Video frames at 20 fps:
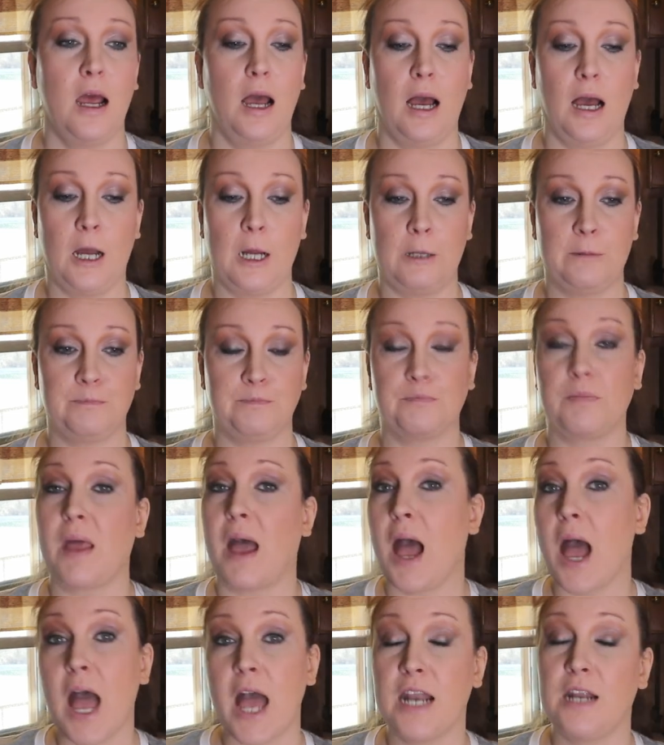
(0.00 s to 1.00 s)
I
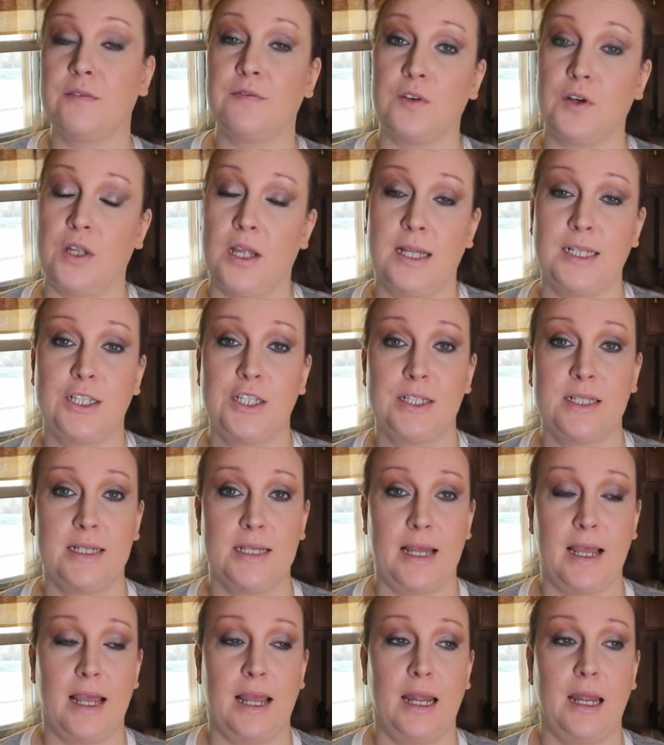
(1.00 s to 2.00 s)
had it for lunch
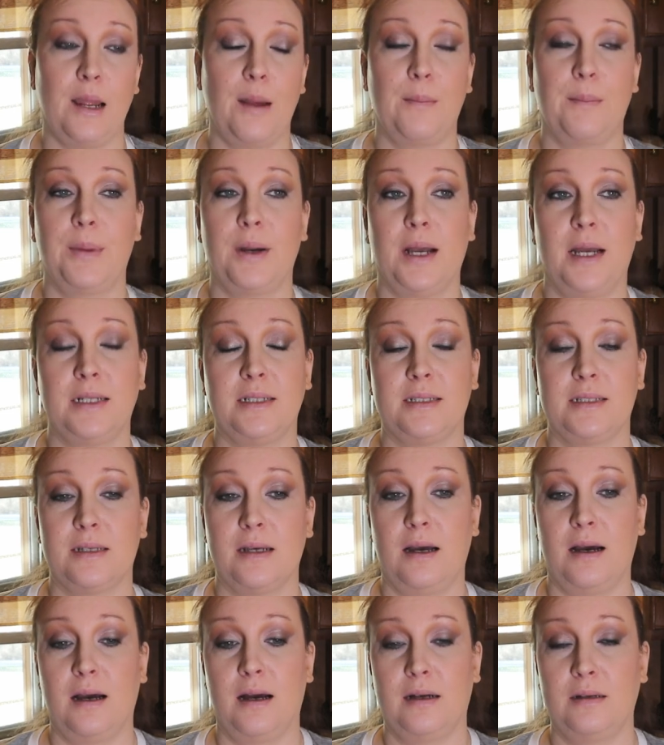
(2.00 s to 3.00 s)
today, but
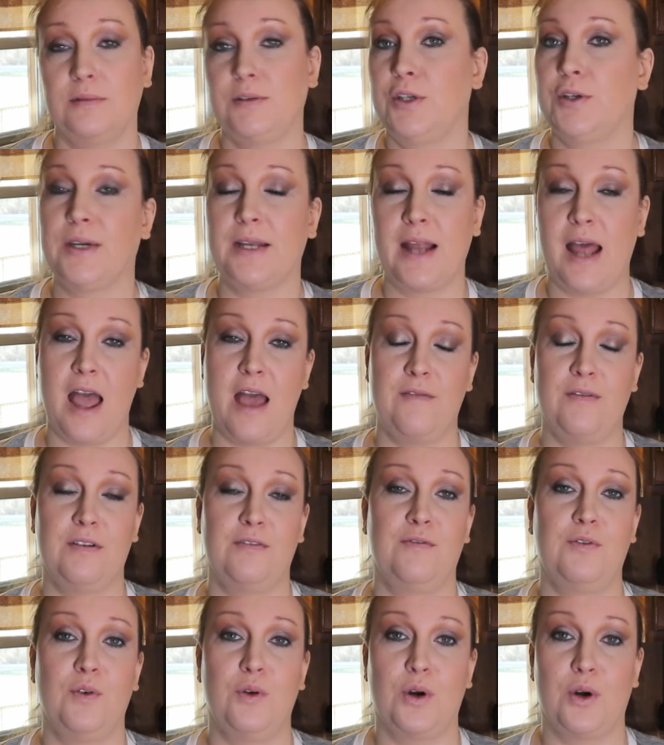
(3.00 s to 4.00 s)
you can have it
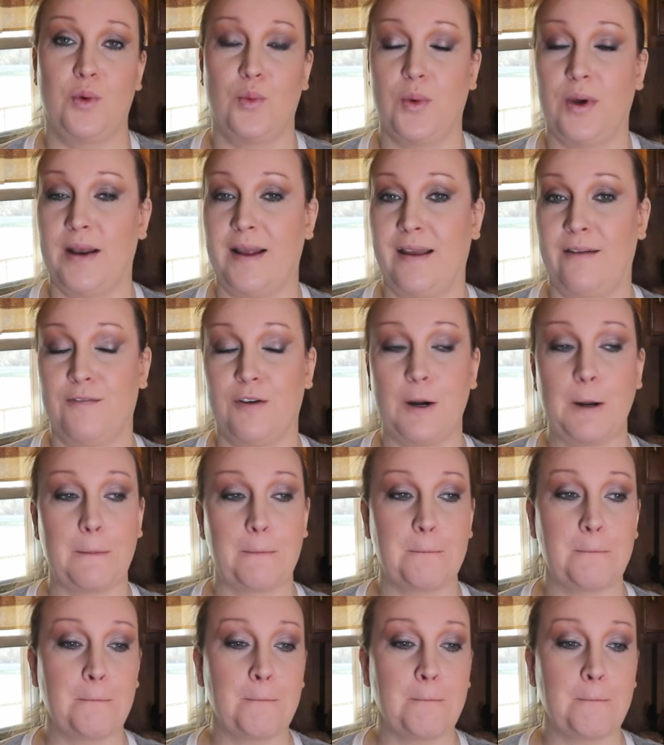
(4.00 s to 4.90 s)
for whatever.